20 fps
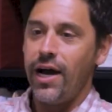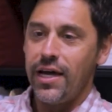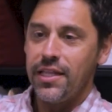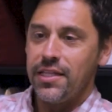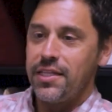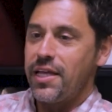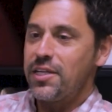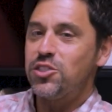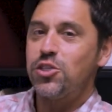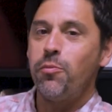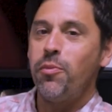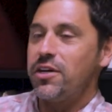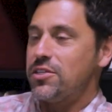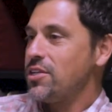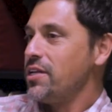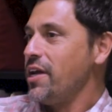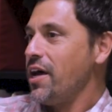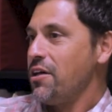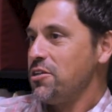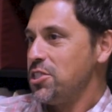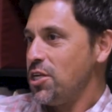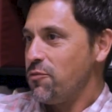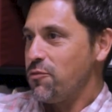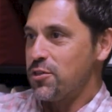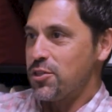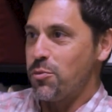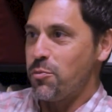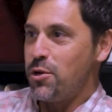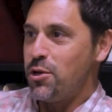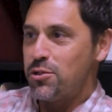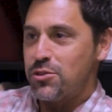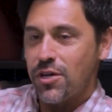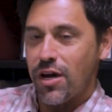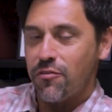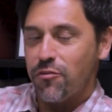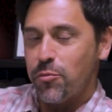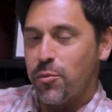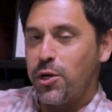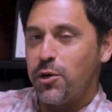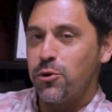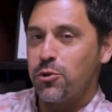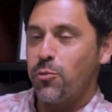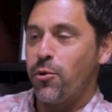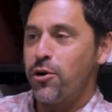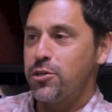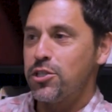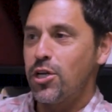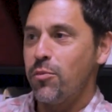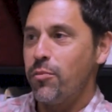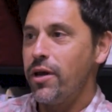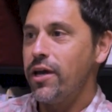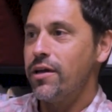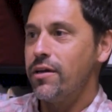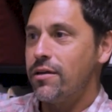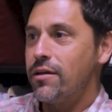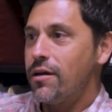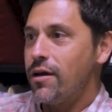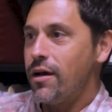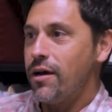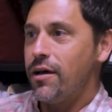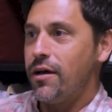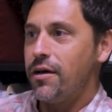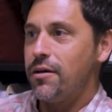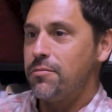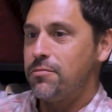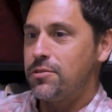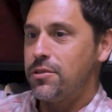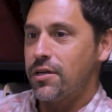I think that's the best analogy for somebody who's not familiar with marching band uh,